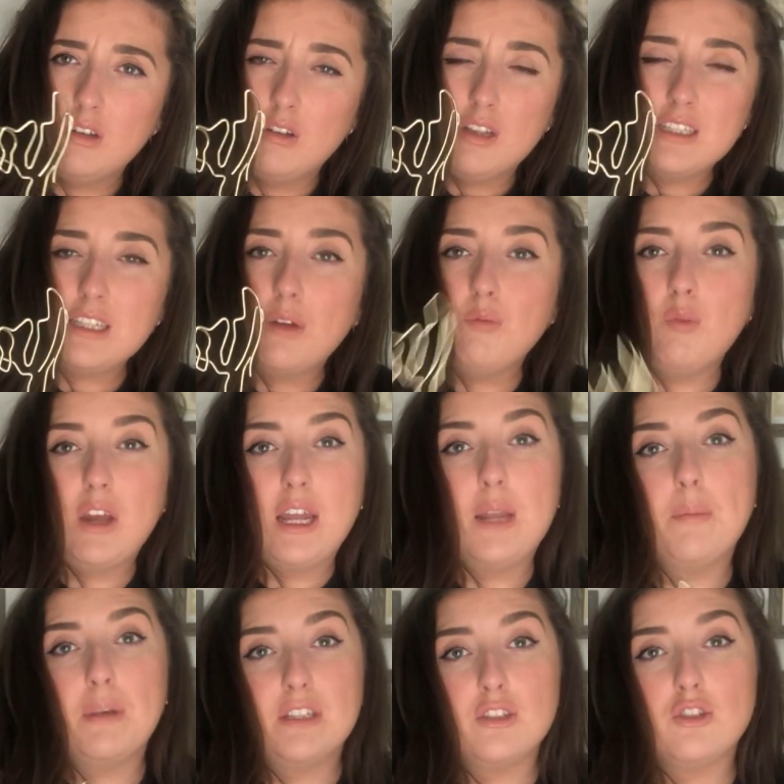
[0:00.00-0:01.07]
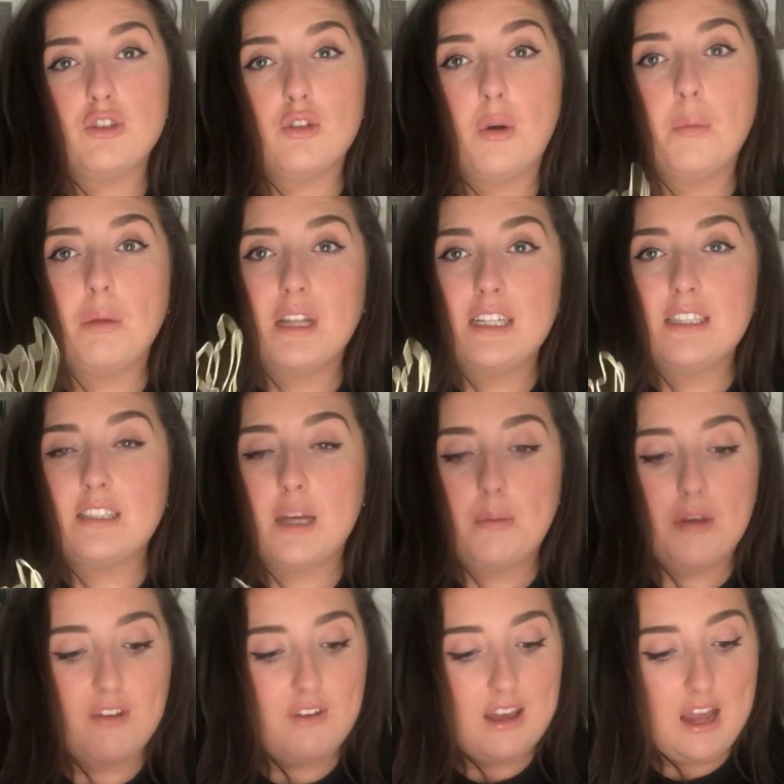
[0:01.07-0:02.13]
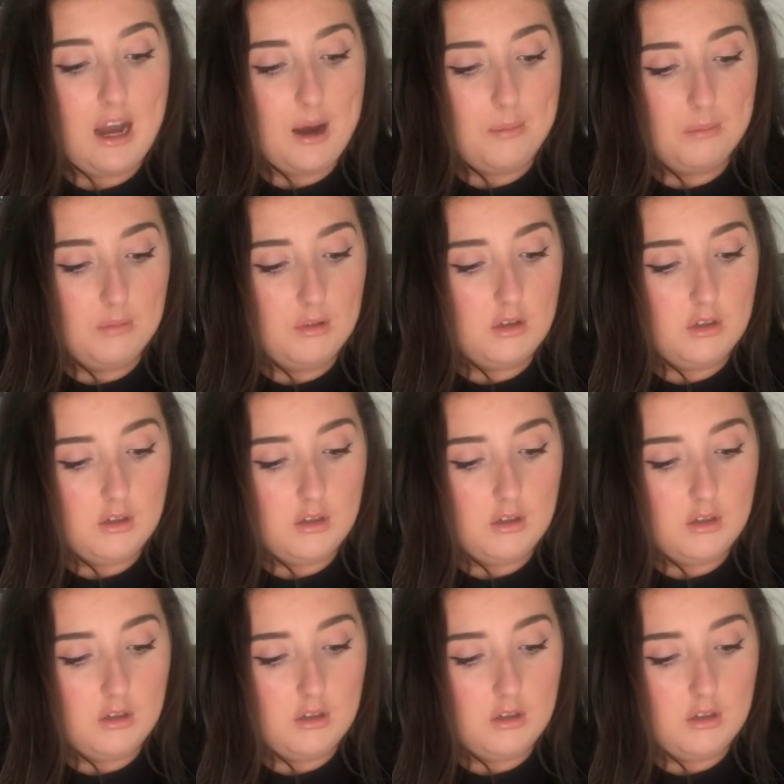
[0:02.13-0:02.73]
Unless I'm really missing something, please tell me if I am.